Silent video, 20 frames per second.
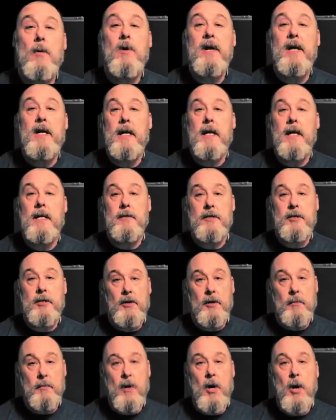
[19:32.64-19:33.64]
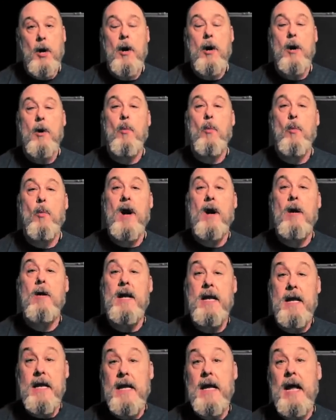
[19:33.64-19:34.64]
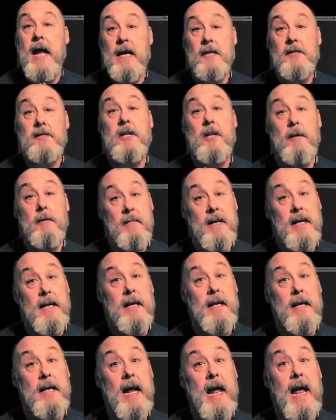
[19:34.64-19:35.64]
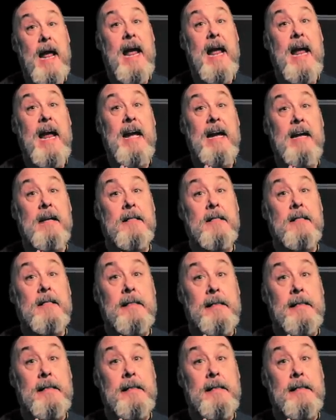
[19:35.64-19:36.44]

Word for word: we get to the part where he has committed a